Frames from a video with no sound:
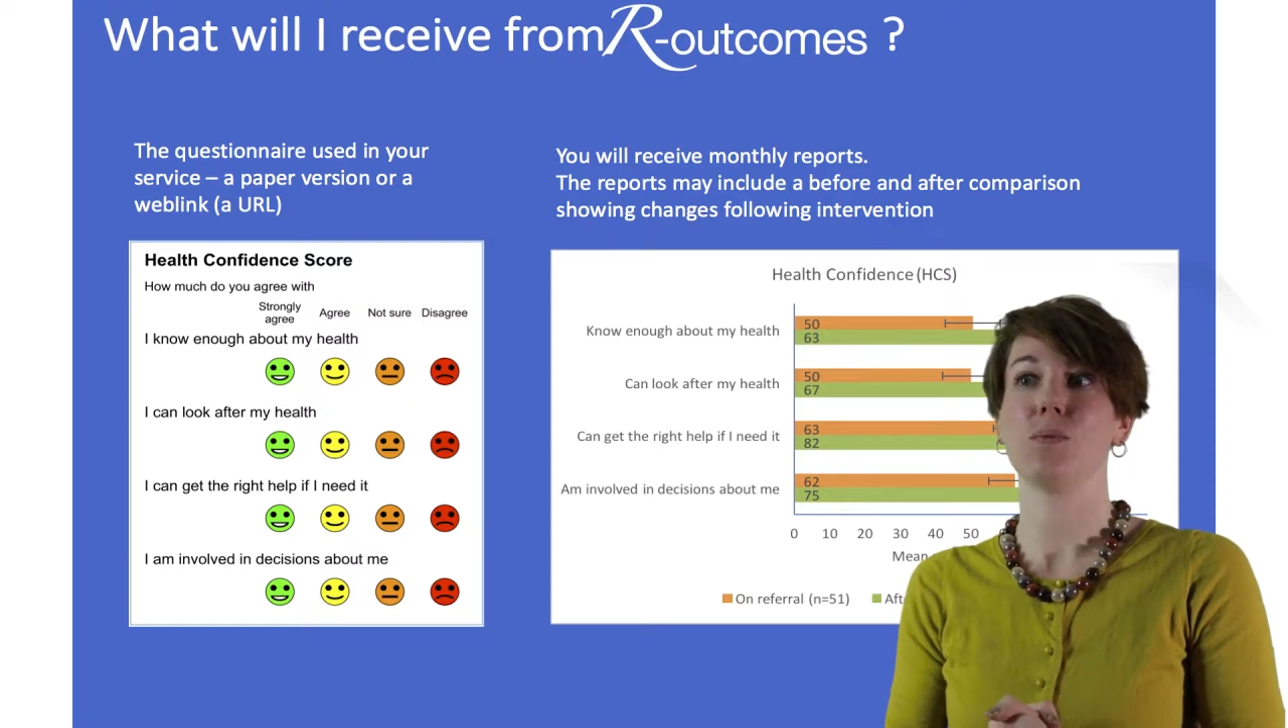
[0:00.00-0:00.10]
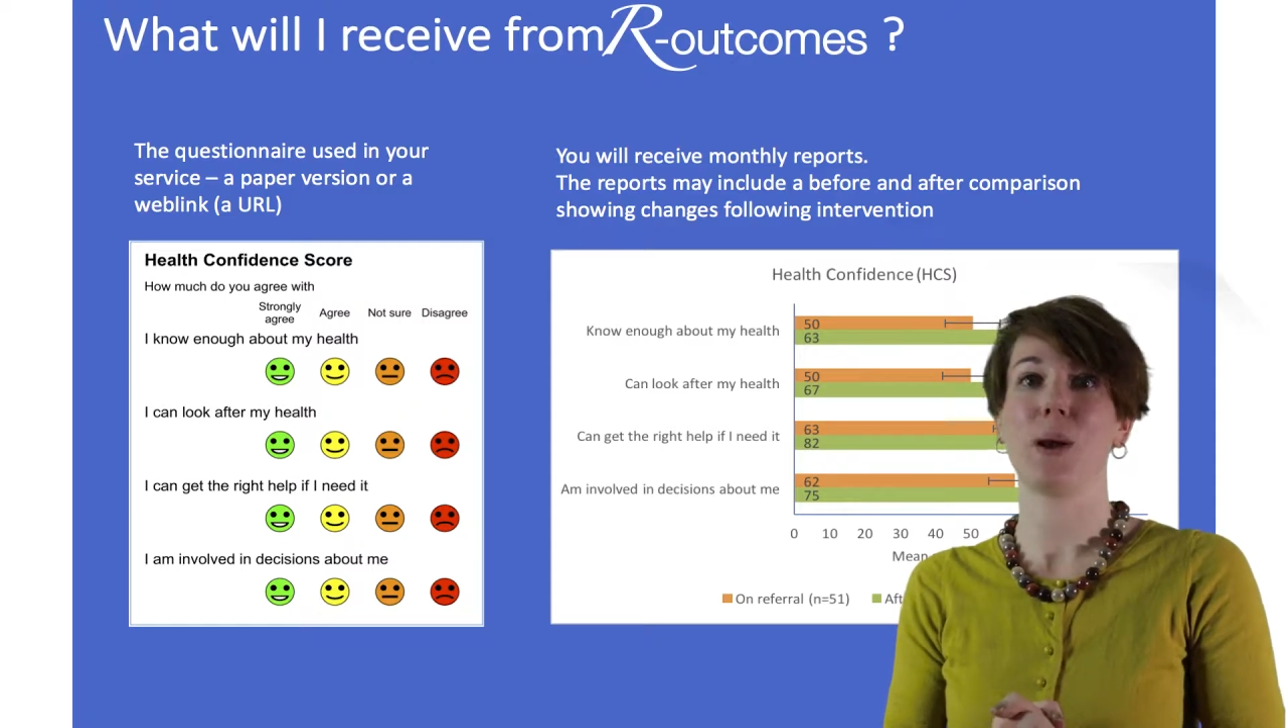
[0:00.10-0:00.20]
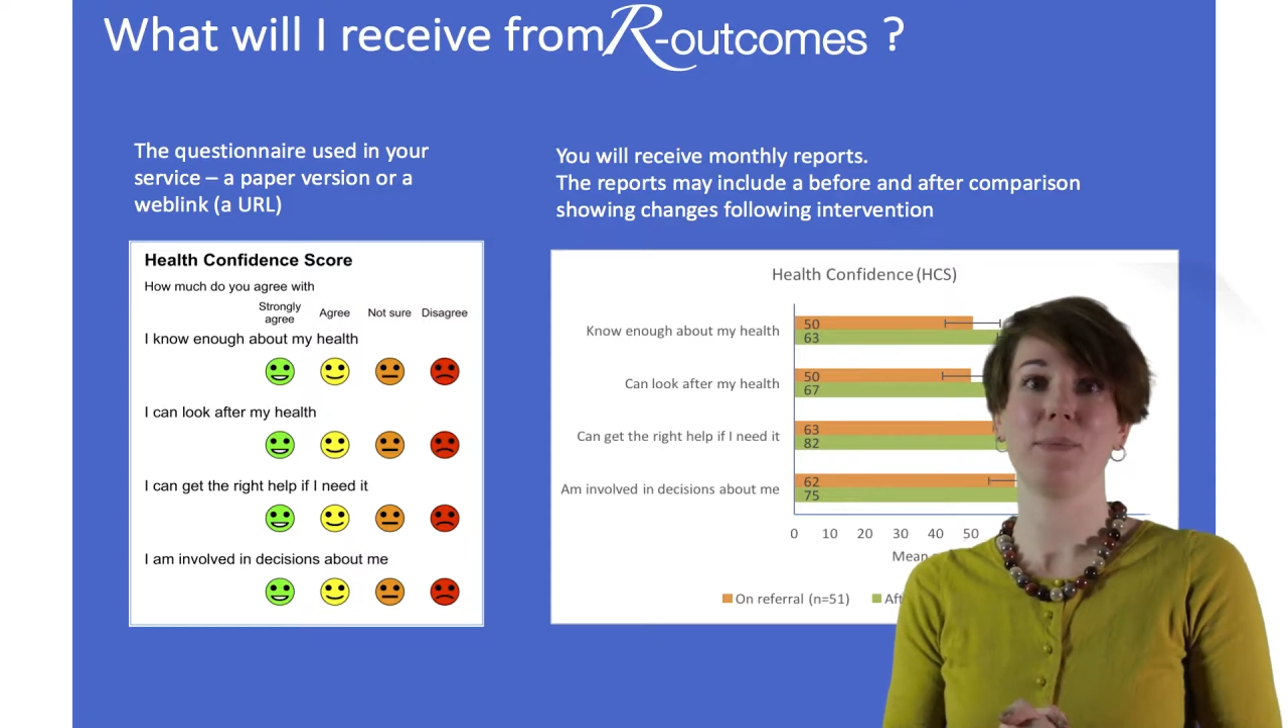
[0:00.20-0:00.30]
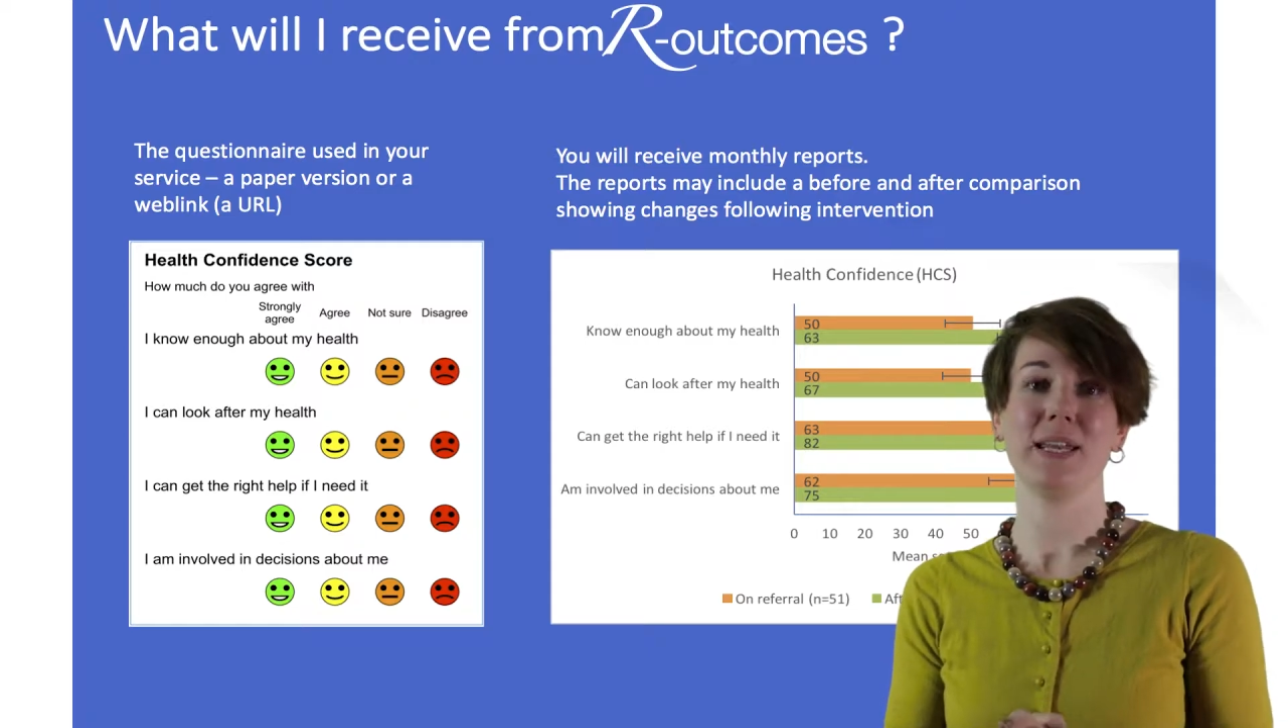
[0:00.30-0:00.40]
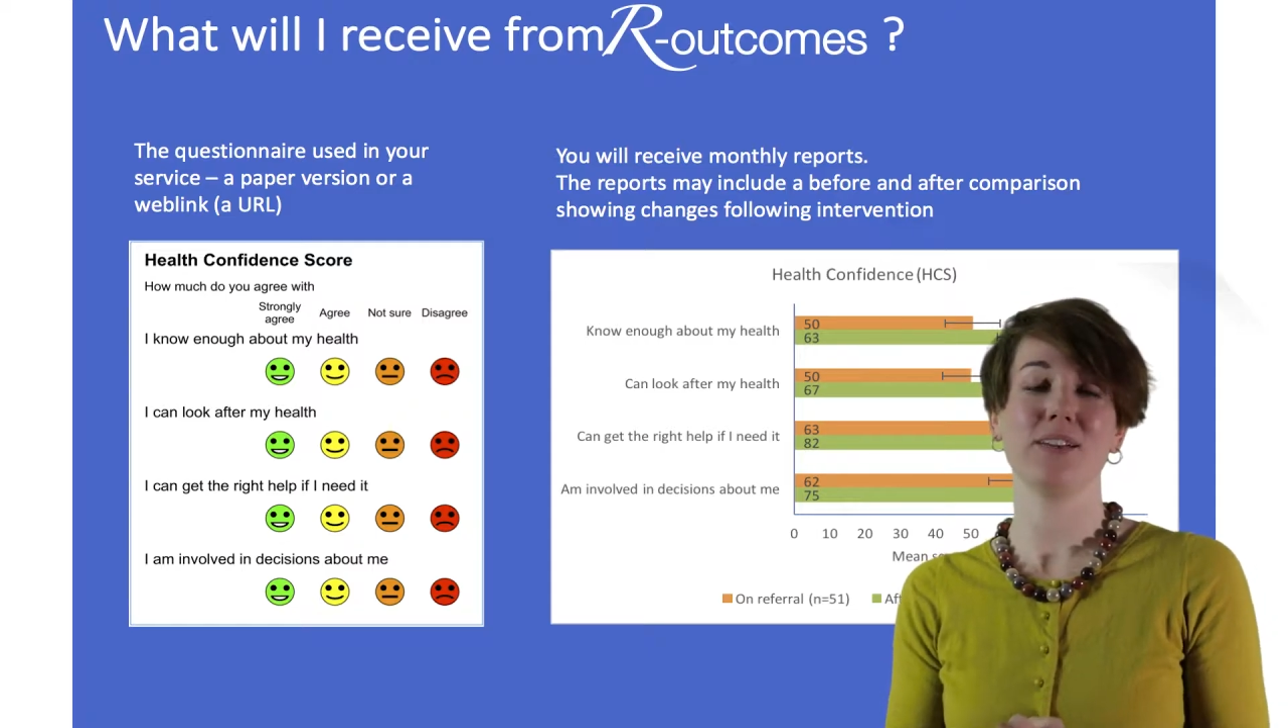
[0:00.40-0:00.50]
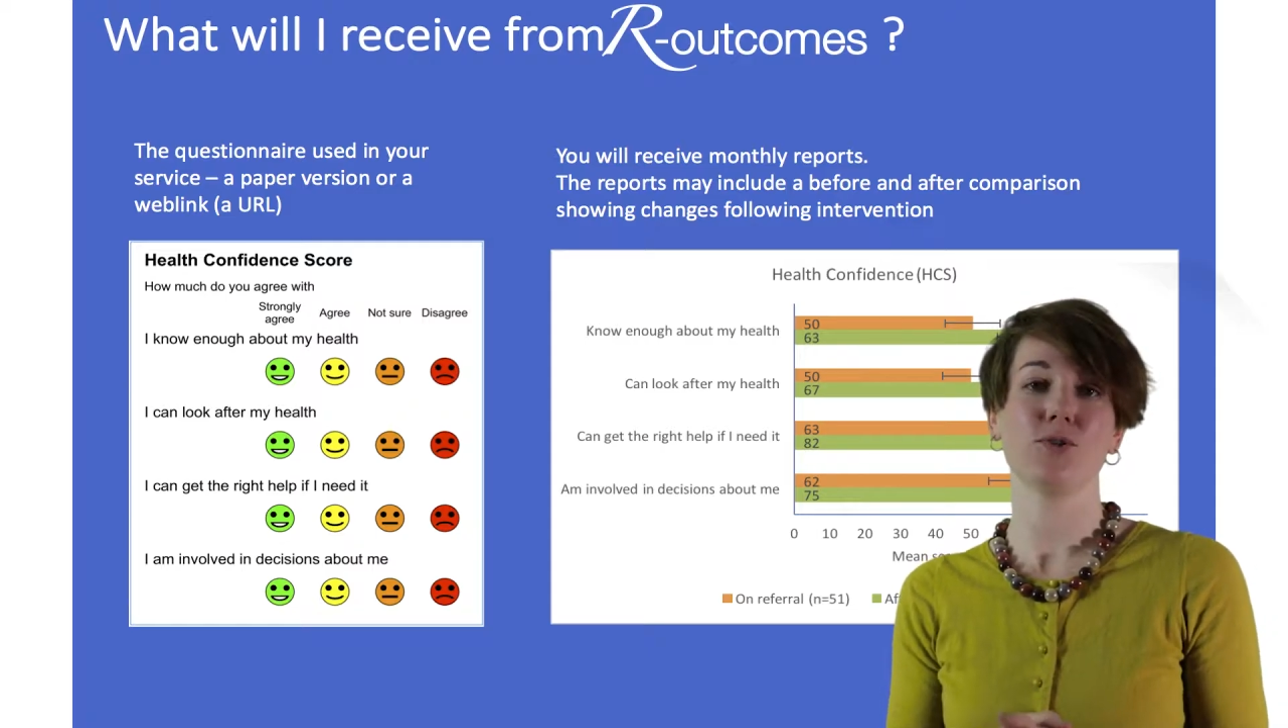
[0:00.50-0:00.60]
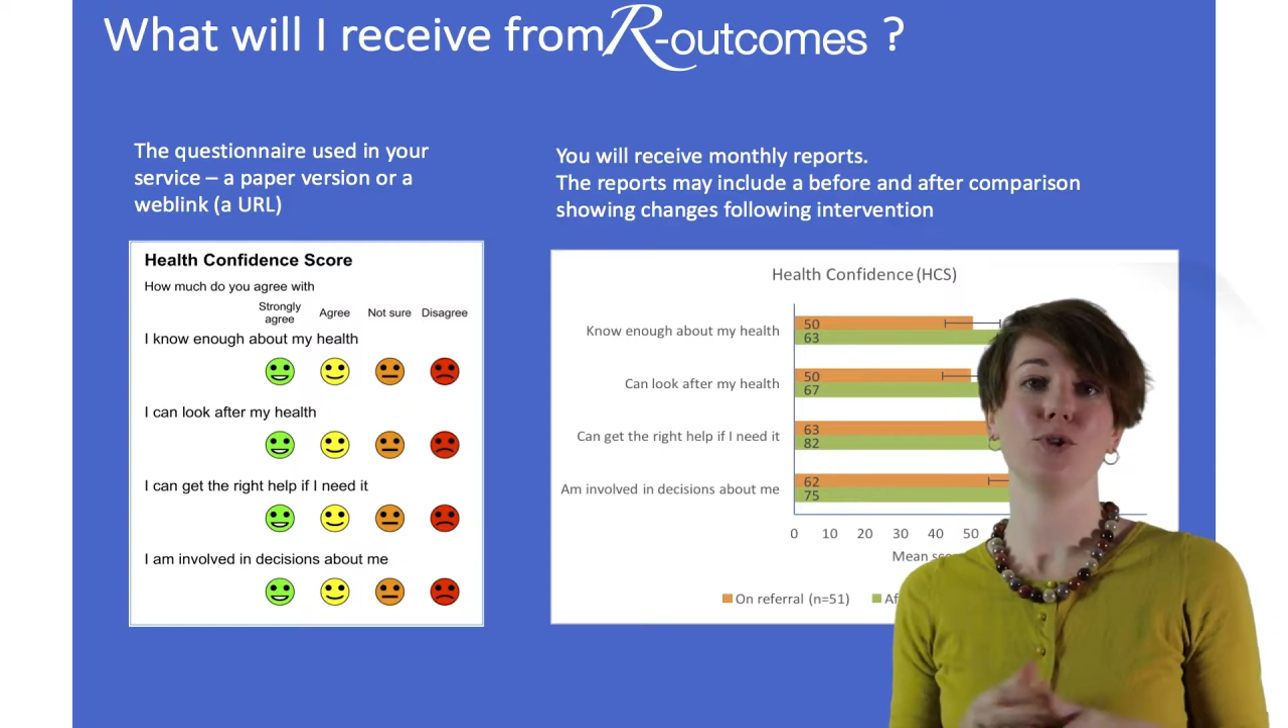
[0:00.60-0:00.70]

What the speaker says: web link